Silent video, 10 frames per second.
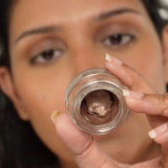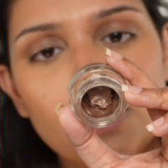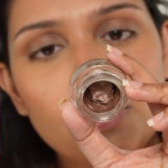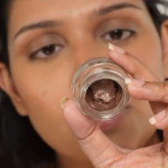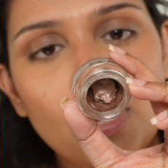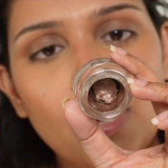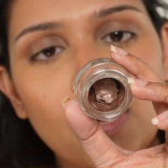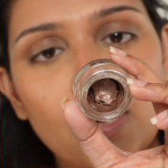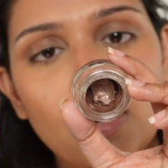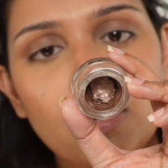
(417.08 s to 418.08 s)
the
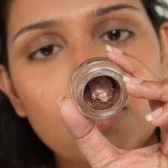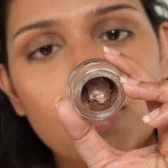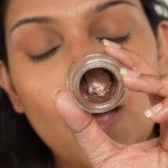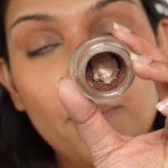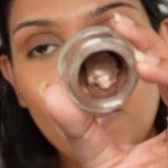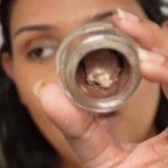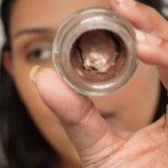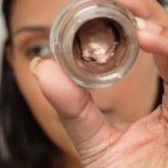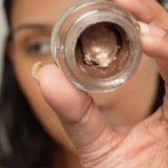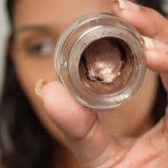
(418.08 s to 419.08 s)
shade
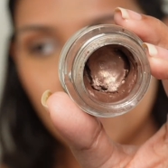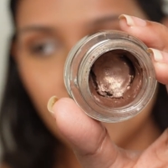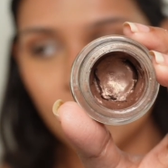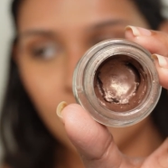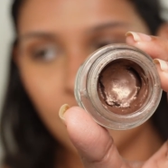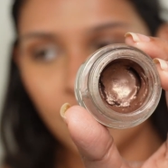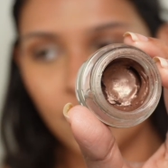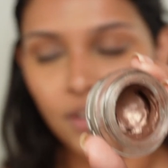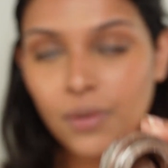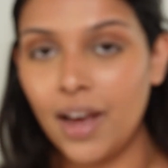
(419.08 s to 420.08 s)
Embellish.
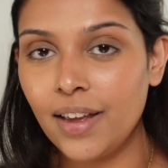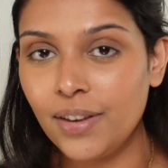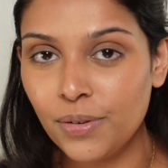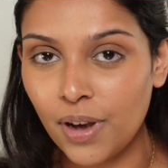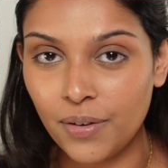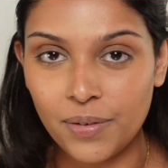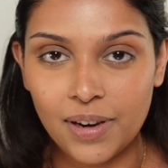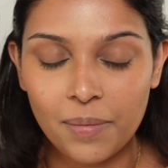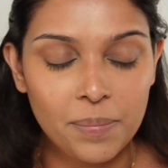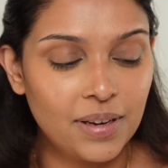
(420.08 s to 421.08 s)
You know, I
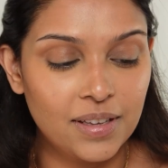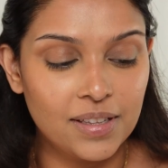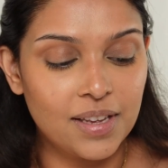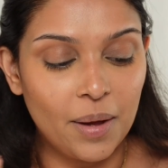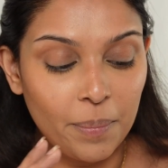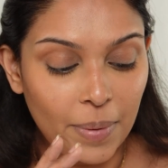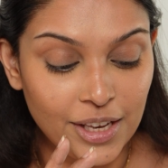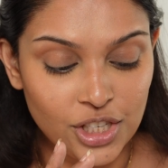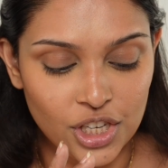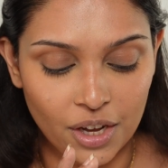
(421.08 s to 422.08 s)
really picked this up
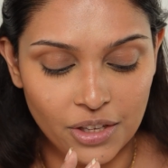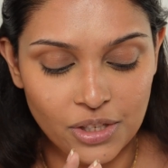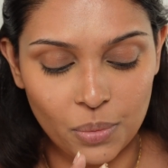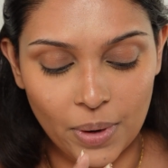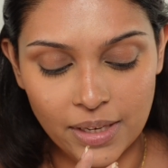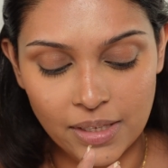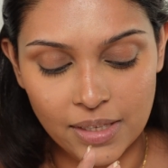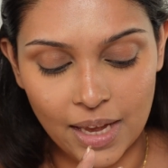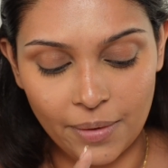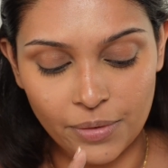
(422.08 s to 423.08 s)
chance
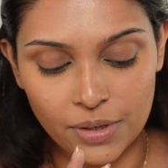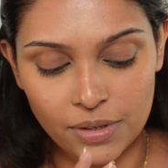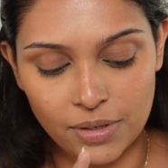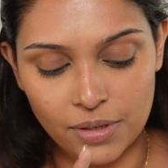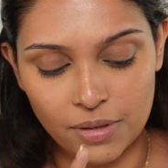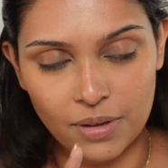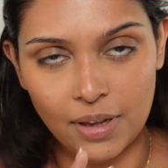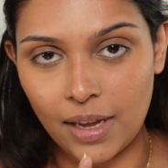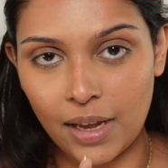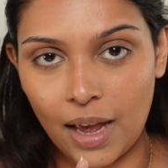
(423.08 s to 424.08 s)
once.
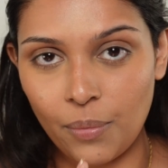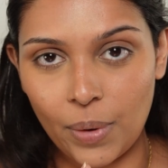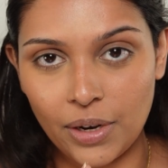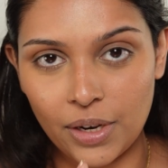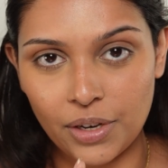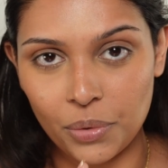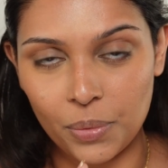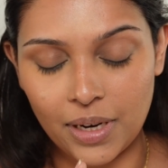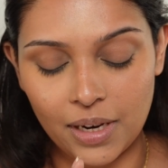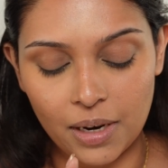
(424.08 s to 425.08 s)
I went into
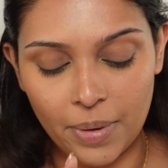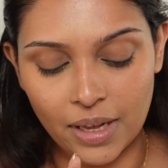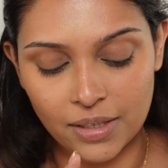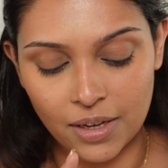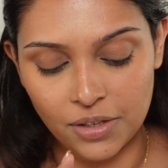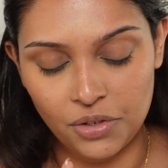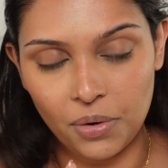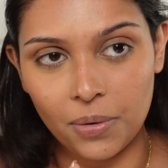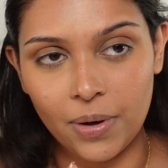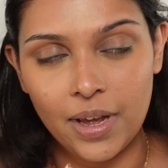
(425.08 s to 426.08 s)
an Illamasqua
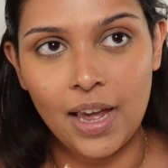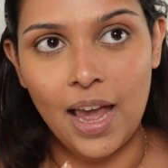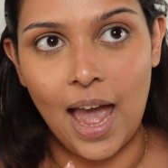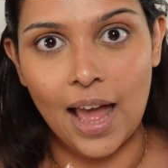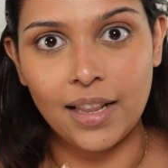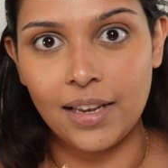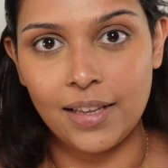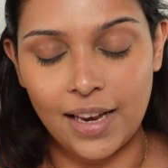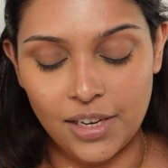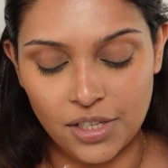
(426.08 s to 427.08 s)
store and the
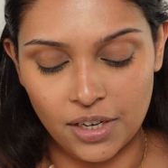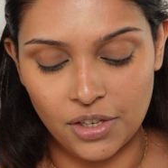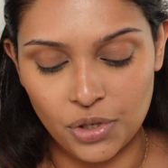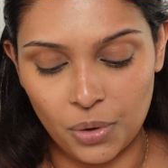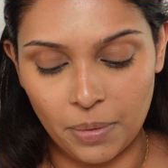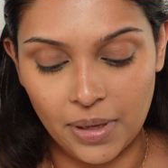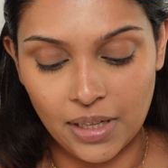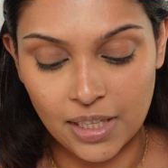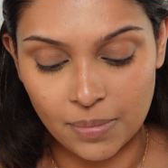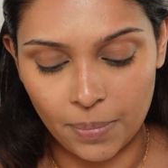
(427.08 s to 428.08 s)
lady started showing me
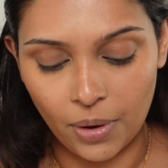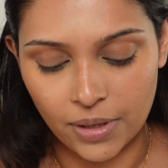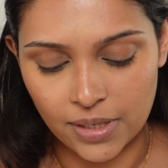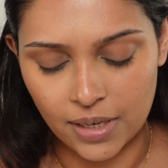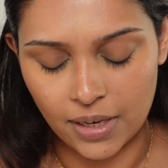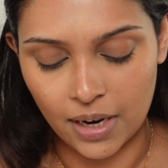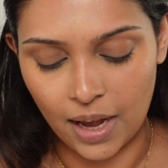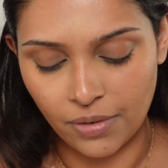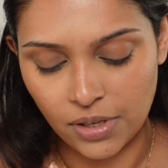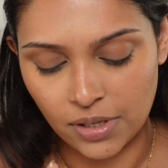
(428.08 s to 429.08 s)
these pots and
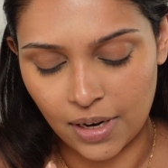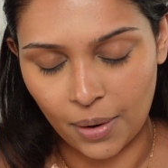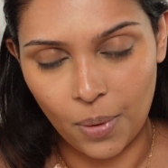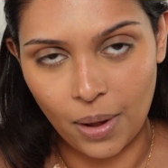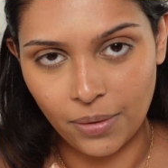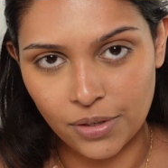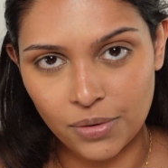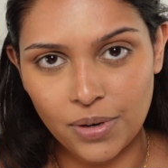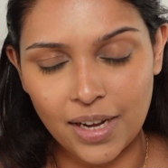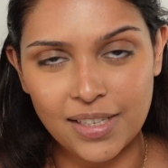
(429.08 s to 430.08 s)
I was just like, wow, you're
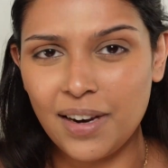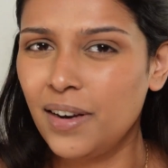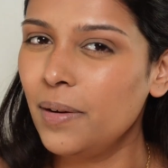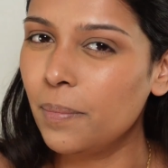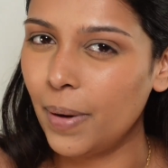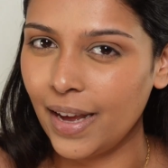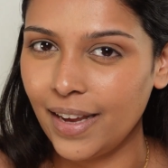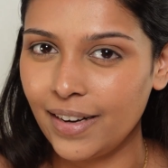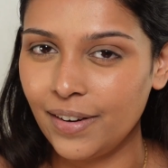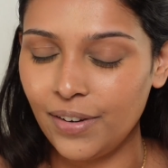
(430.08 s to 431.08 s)
so nice. And I didn't buy
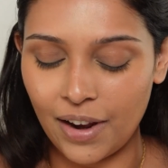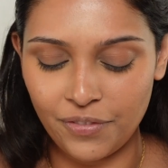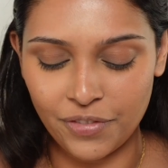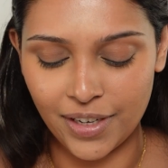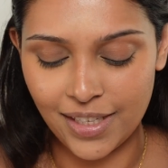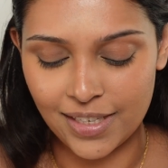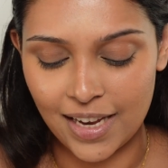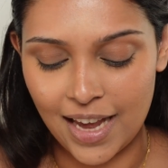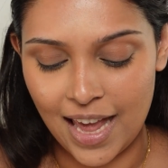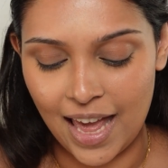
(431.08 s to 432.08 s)
it at first.
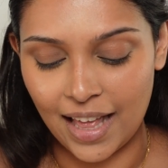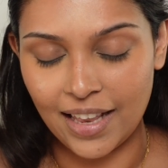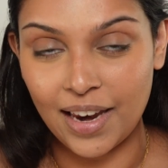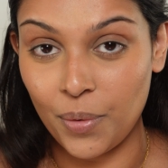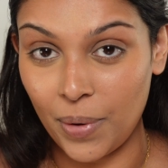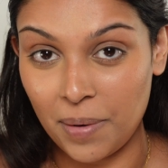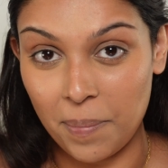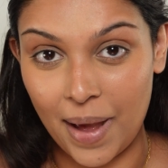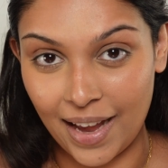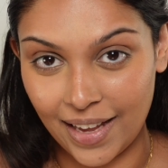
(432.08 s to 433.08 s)
And then I went
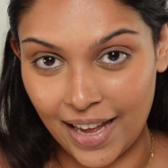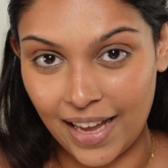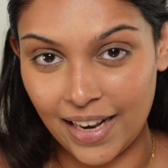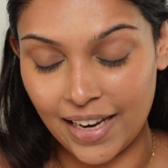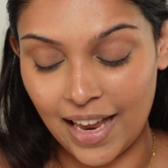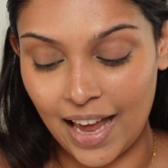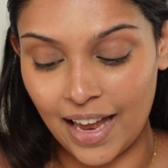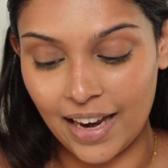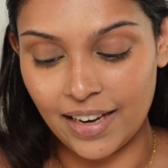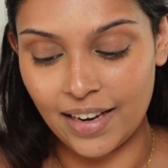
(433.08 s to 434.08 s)
back in
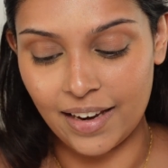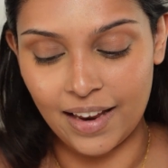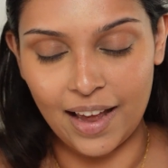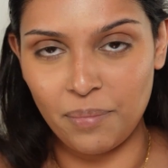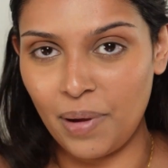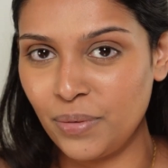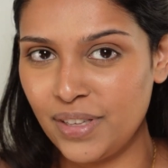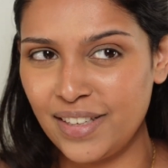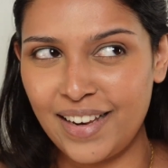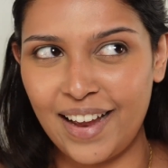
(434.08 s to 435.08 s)
and I was
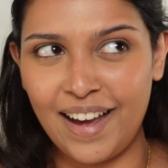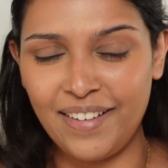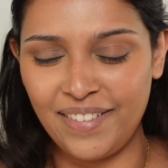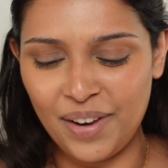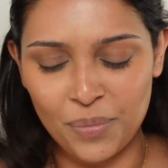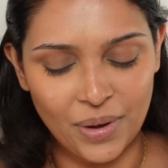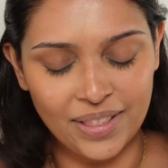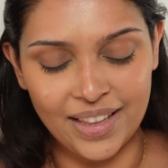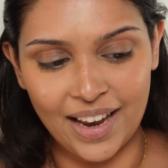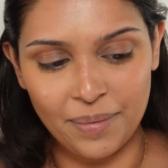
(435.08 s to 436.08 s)
just like, I really
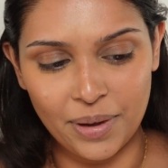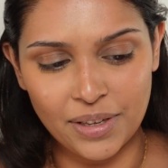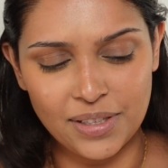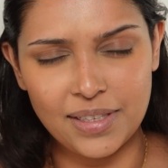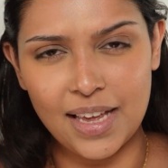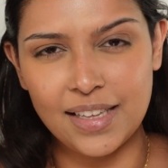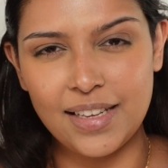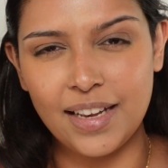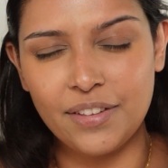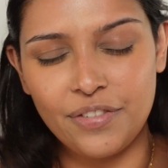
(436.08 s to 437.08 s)
want that because this has
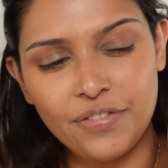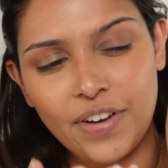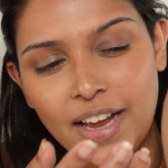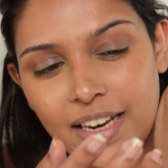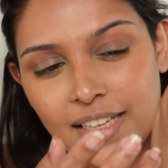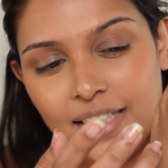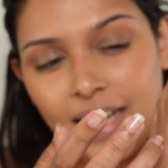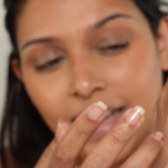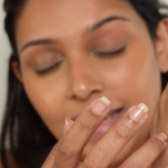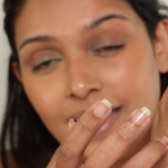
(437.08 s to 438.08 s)
like the finest,
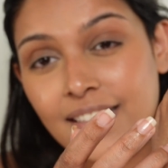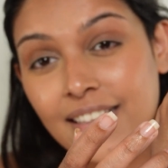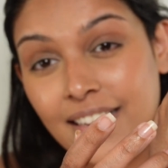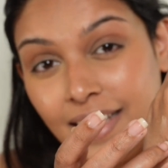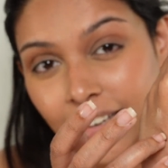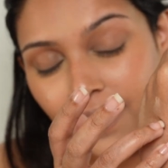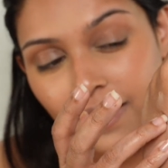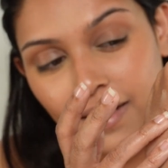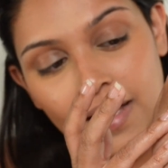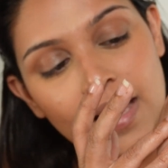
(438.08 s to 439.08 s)
tiniest
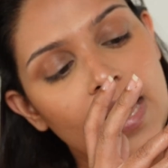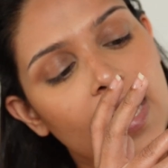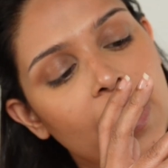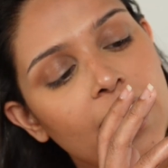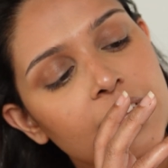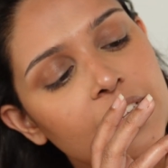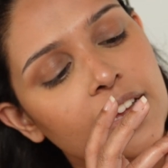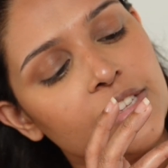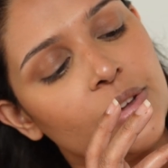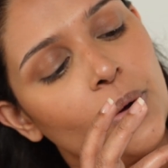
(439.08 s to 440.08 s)
glitter. It has a
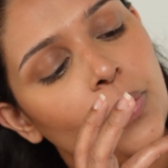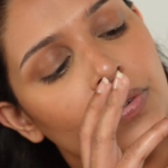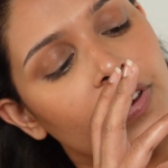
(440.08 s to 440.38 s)
nice gold